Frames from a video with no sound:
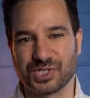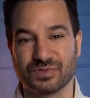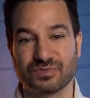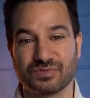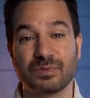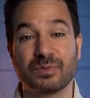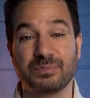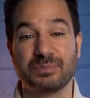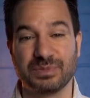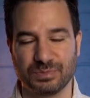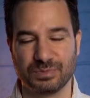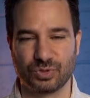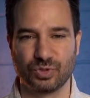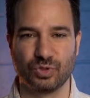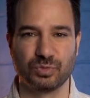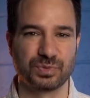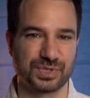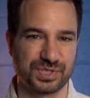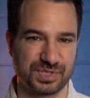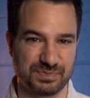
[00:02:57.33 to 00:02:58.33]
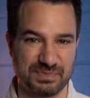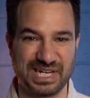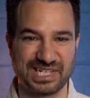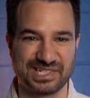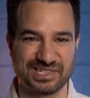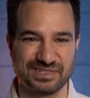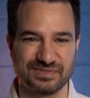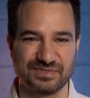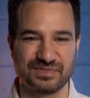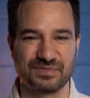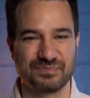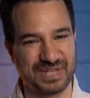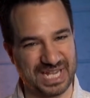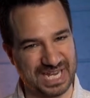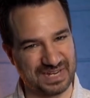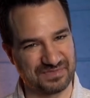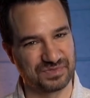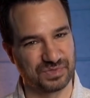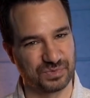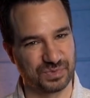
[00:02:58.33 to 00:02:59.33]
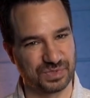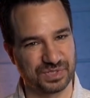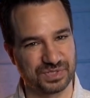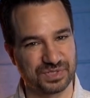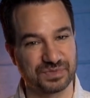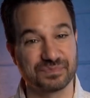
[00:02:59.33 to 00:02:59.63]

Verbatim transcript: from a biblical perspective. Afterwards,